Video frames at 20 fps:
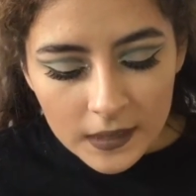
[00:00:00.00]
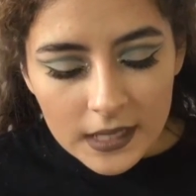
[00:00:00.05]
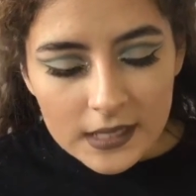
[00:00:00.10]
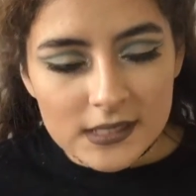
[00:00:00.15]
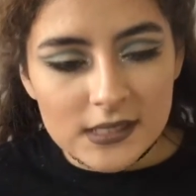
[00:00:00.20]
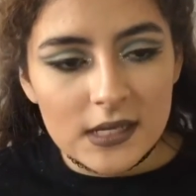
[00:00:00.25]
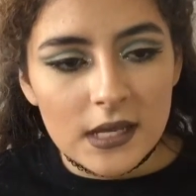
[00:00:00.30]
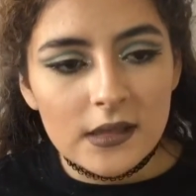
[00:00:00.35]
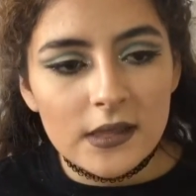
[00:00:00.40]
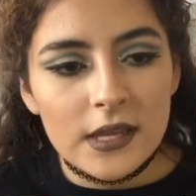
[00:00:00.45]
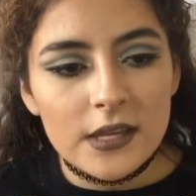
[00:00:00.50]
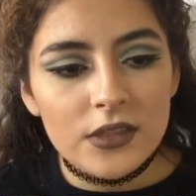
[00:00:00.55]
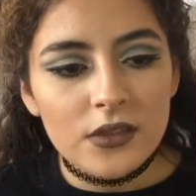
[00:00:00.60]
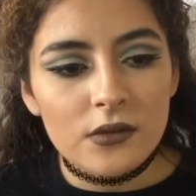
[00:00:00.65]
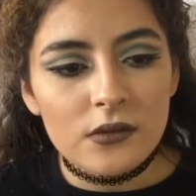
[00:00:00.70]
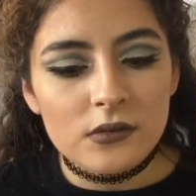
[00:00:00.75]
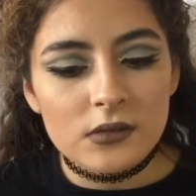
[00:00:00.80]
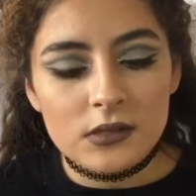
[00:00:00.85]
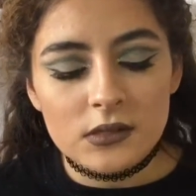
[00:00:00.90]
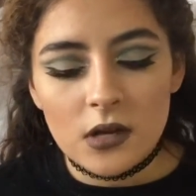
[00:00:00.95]
it's not like
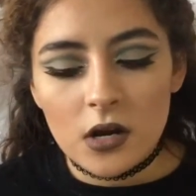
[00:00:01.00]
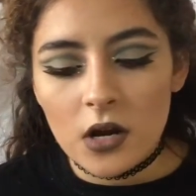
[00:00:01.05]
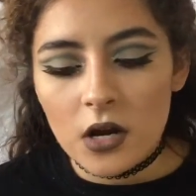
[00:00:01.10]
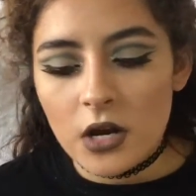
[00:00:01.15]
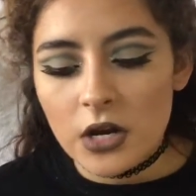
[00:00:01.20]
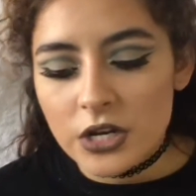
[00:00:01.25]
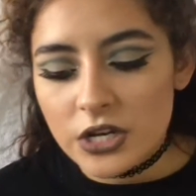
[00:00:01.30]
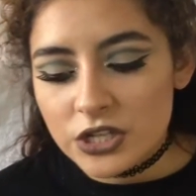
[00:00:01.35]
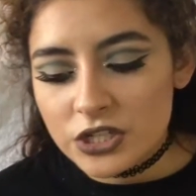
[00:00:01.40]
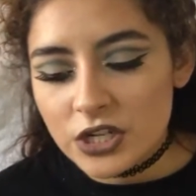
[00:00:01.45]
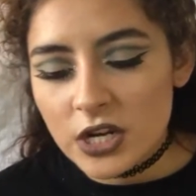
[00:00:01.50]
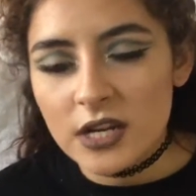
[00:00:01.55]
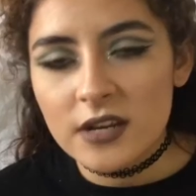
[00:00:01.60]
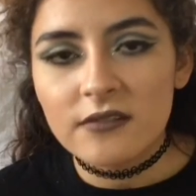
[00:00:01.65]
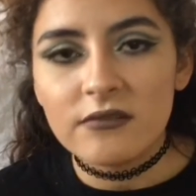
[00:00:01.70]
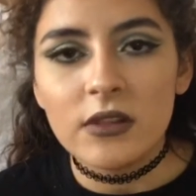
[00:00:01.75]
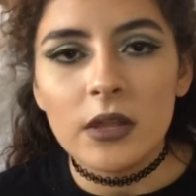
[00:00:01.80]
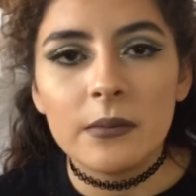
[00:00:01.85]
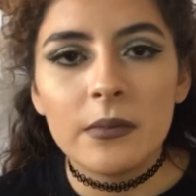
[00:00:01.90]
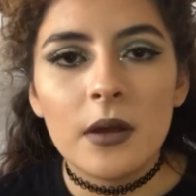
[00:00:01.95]
those hardish kind
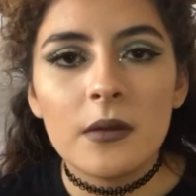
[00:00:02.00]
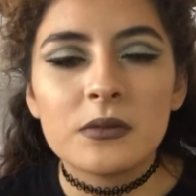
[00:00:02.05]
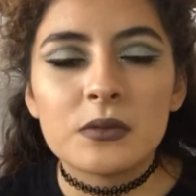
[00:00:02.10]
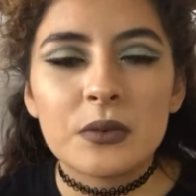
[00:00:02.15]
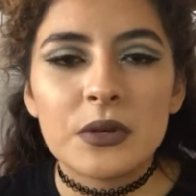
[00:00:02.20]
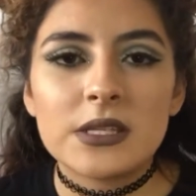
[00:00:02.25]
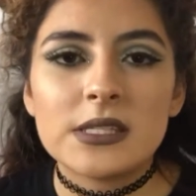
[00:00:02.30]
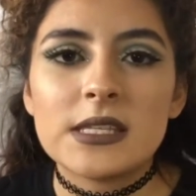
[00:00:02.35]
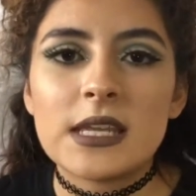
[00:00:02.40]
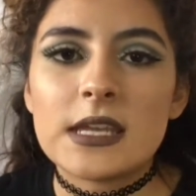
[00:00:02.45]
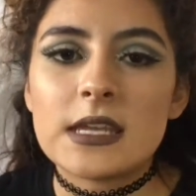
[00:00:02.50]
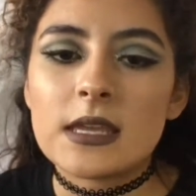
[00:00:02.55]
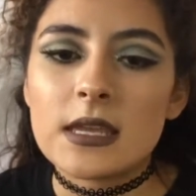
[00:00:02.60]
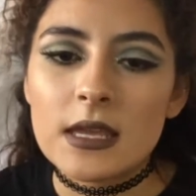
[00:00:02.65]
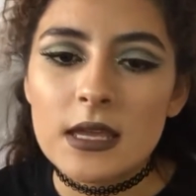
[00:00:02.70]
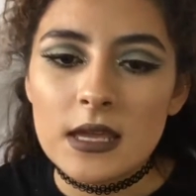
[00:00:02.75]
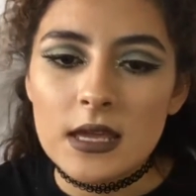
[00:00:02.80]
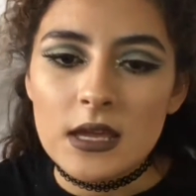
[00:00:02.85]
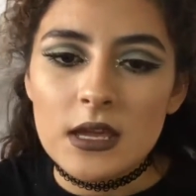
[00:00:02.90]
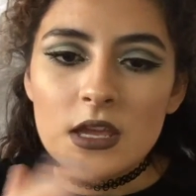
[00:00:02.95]
of lip balms where it's like
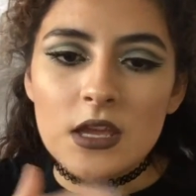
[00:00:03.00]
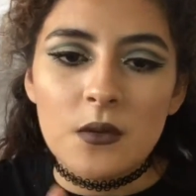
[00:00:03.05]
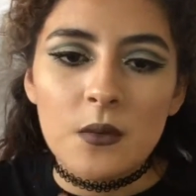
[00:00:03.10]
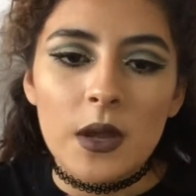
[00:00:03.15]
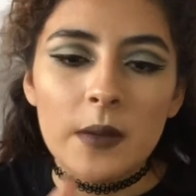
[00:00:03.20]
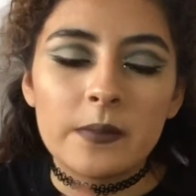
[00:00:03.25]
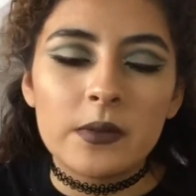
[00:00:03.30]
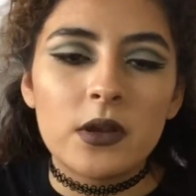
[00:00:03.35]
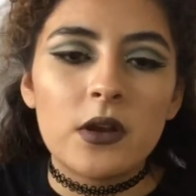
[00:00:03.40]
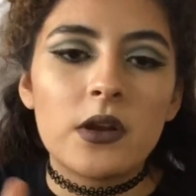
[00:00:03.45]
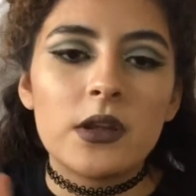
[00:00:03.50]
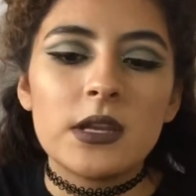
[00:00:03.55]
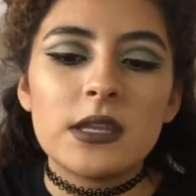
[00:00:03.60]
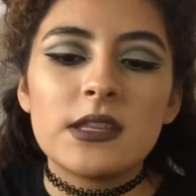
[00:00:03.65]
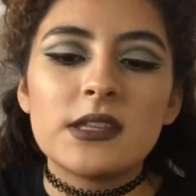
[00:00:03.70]
wipe it on.